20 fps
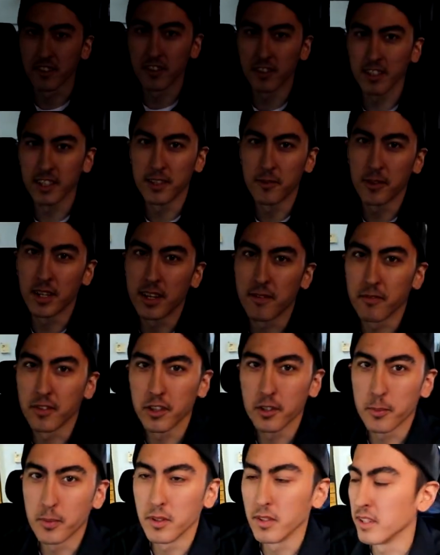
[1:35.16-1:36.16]
so usually when I
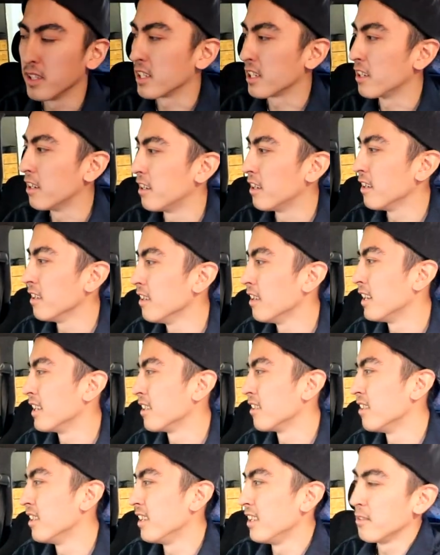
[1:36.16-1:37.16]
first pull in the car, I
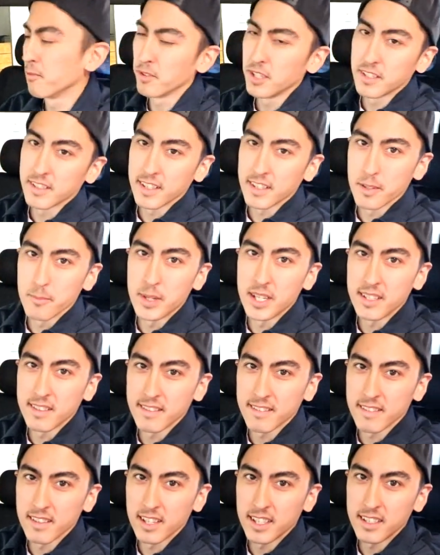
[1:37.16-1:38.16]
go ahead and reset the
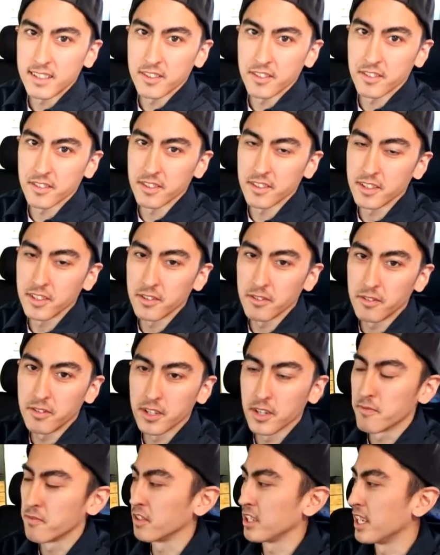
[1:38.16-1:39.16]
maintenance light just so you
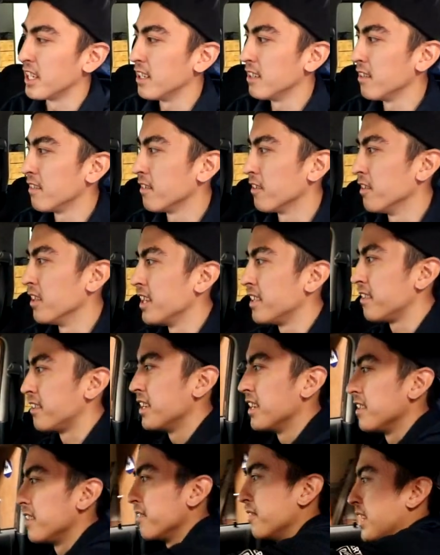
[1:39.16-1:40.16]
don't forget, so less
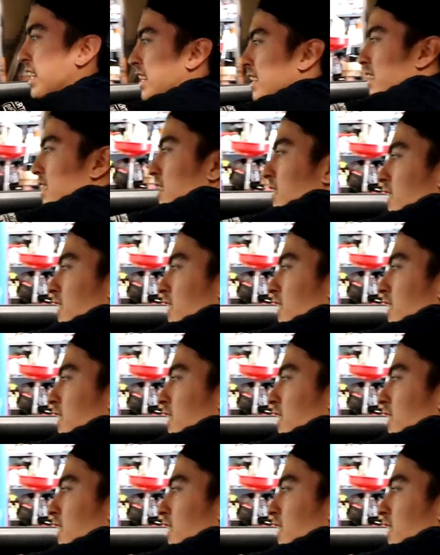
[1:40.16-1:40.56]
chance of that.